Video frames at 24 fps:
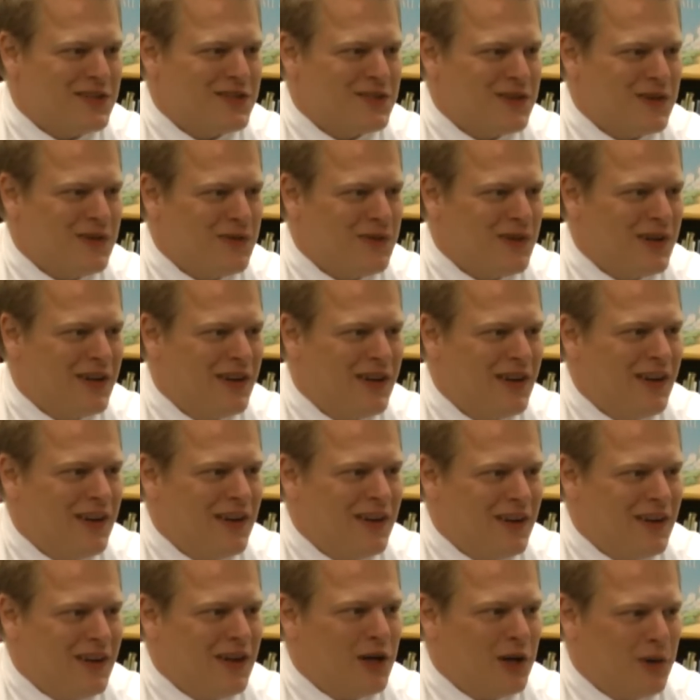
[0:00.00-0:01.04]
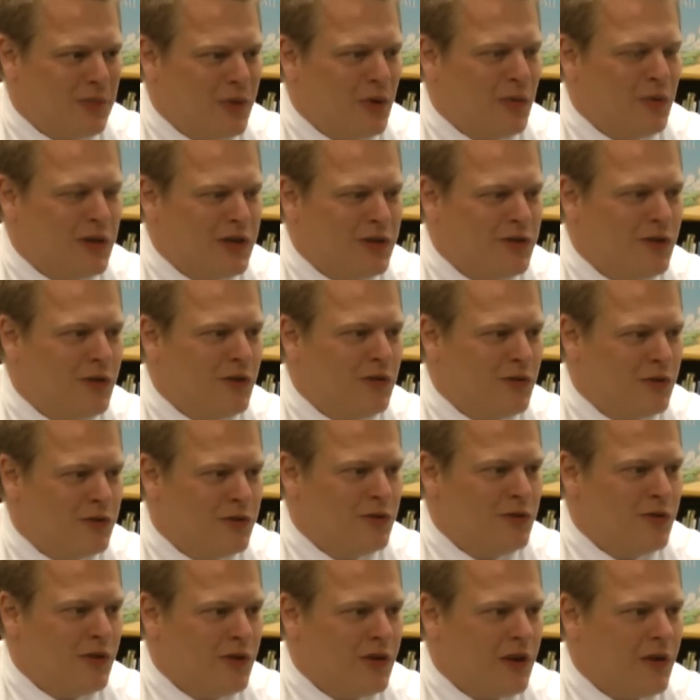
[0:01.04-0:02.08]
So, but we do
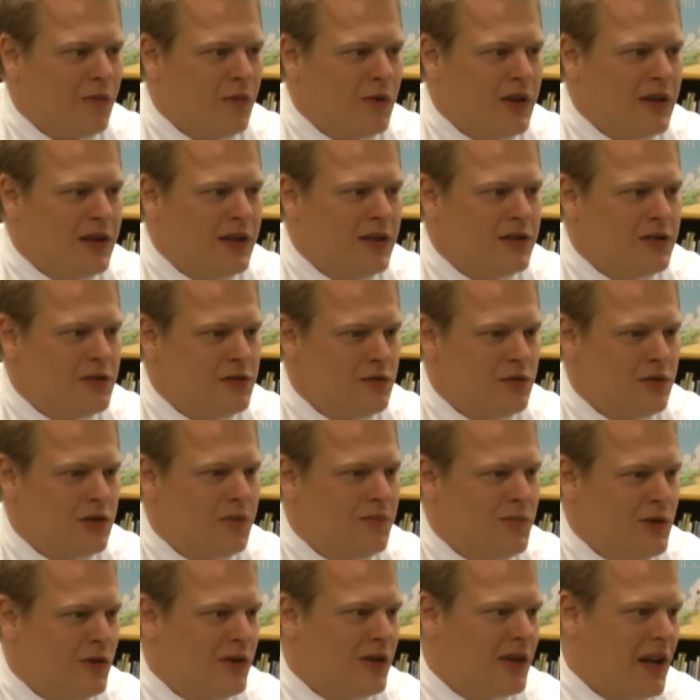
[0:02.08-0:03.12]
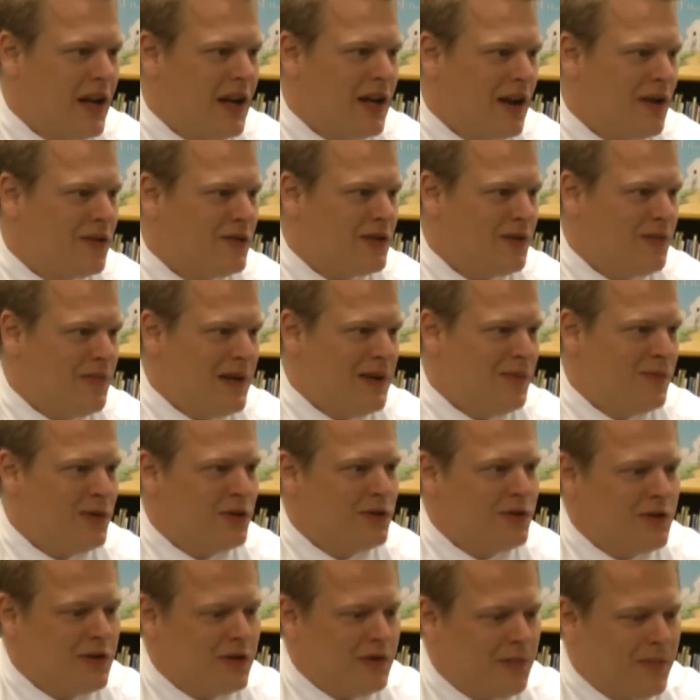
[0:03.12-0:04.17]
know that we need to communicate out to people
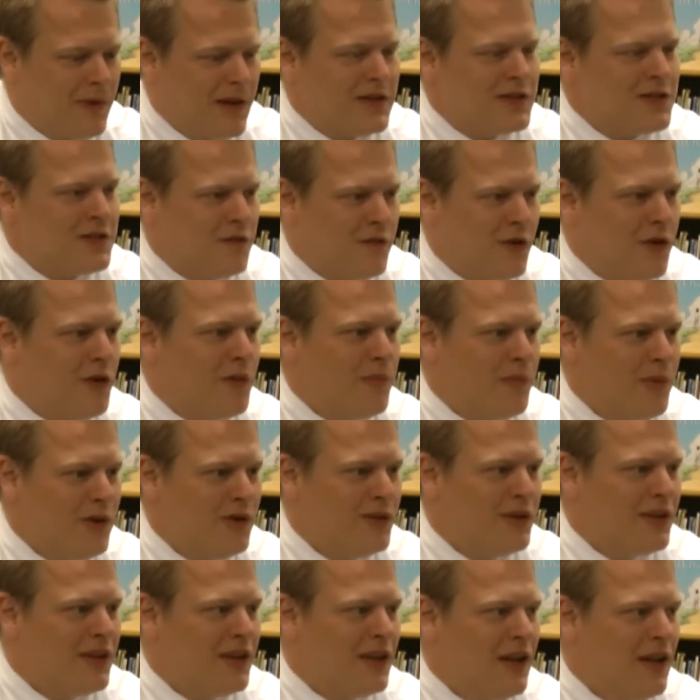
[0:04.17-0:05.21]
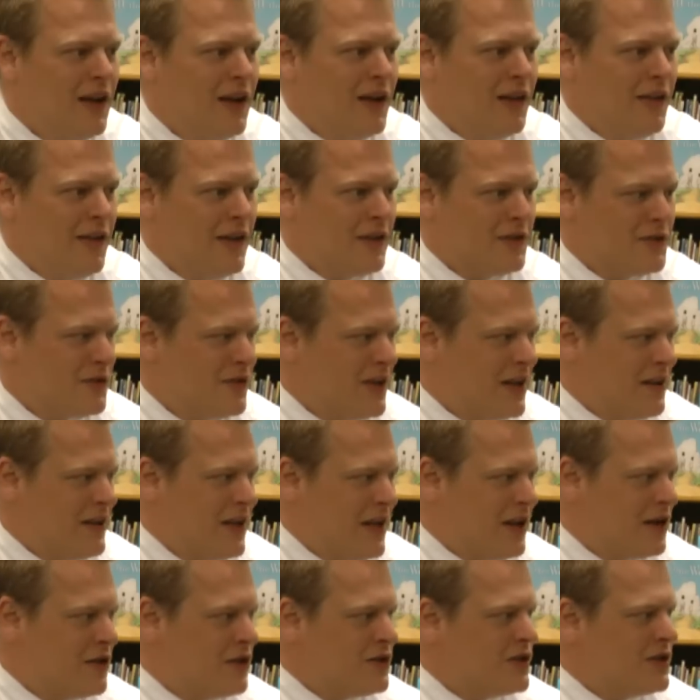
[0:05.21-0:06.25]
to the best of our ability, so that
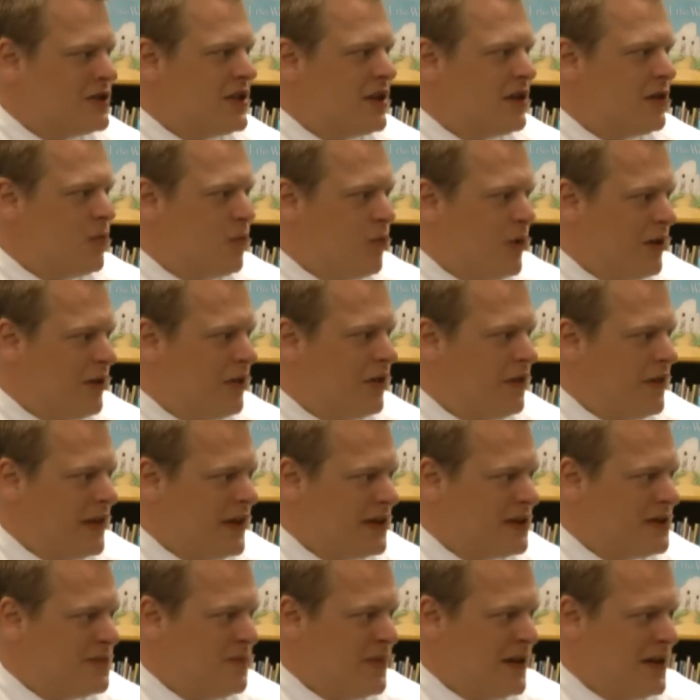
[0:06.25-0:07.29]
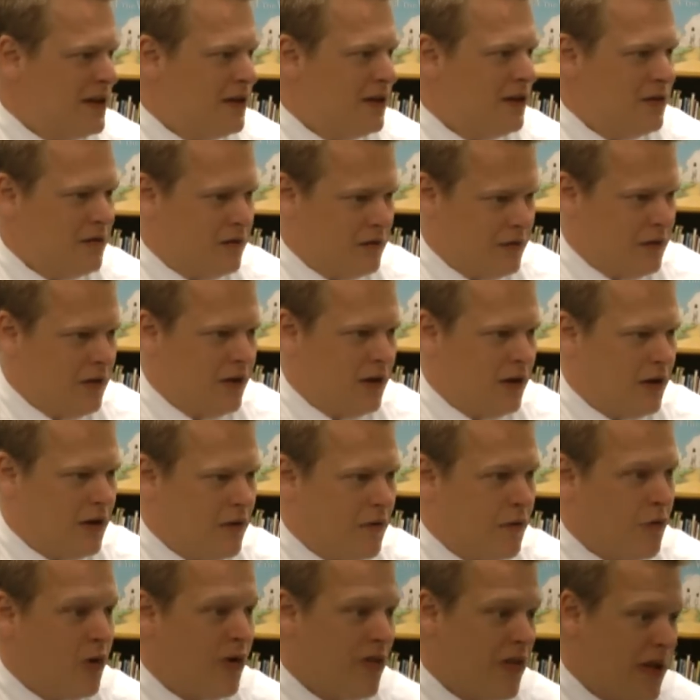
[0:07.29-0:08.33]
they understand what things mean
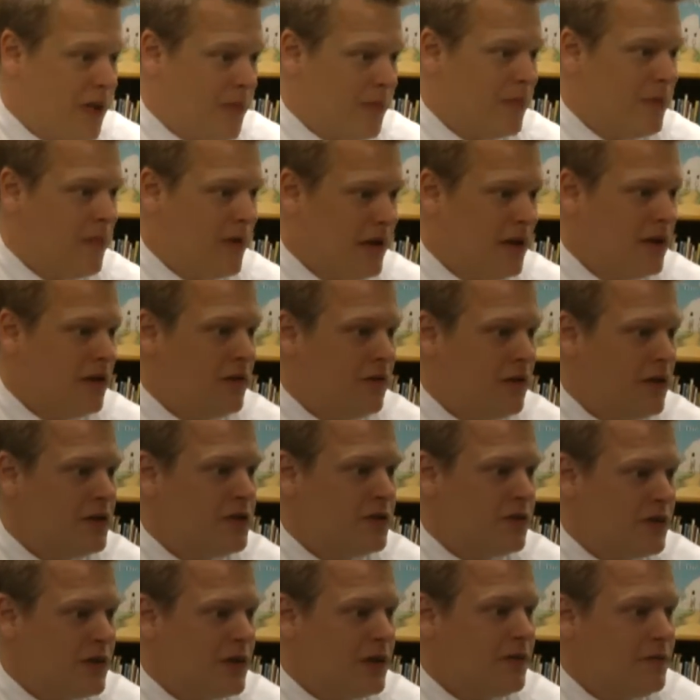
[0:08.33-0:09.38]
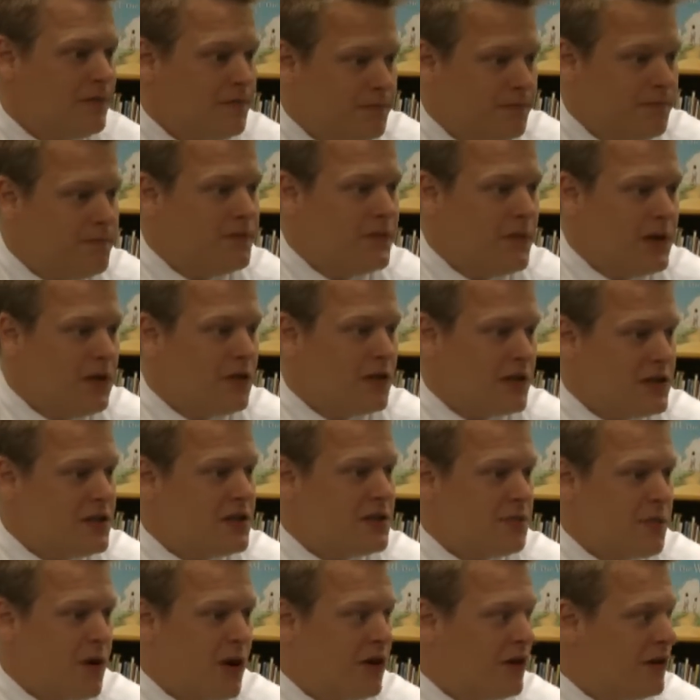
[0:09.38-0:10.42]
for them individually. And this
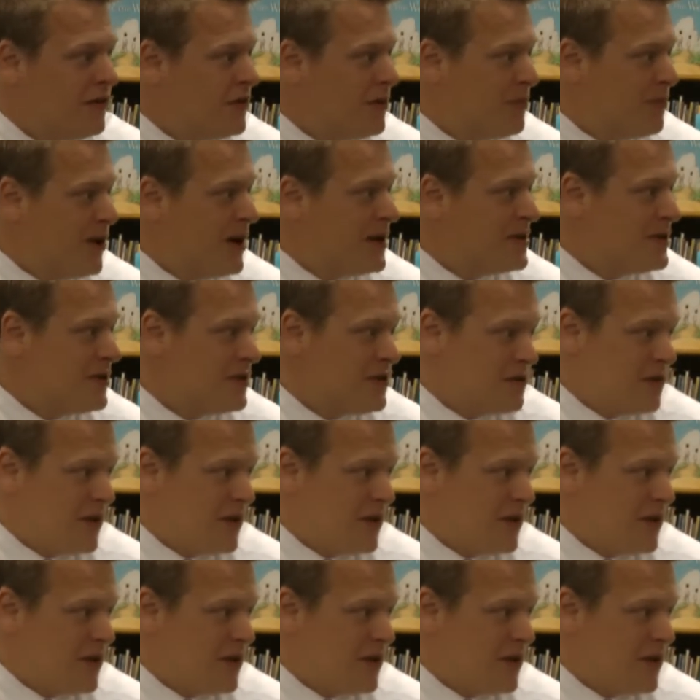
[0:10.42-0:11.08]
is part of the process.